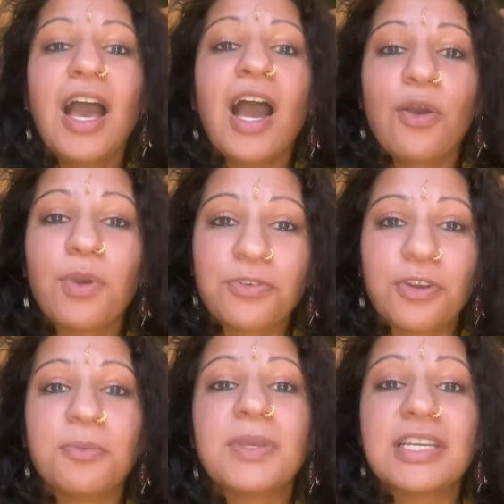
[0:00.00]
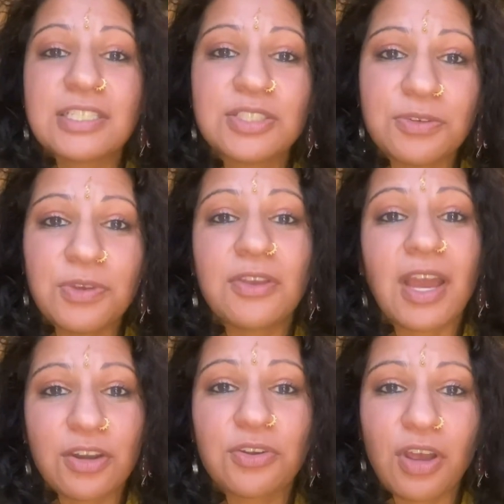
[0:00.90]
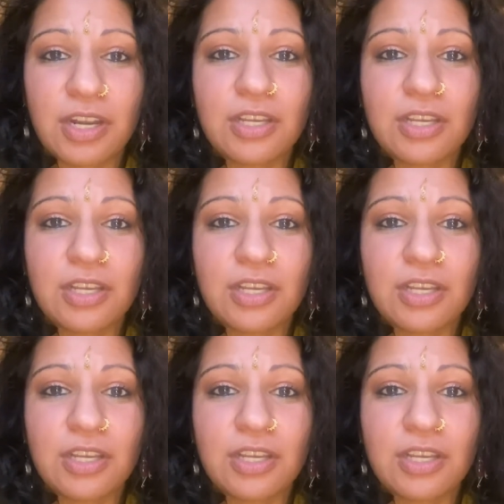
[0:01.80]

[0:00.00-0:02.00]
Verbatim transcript: However, because you've had a chronic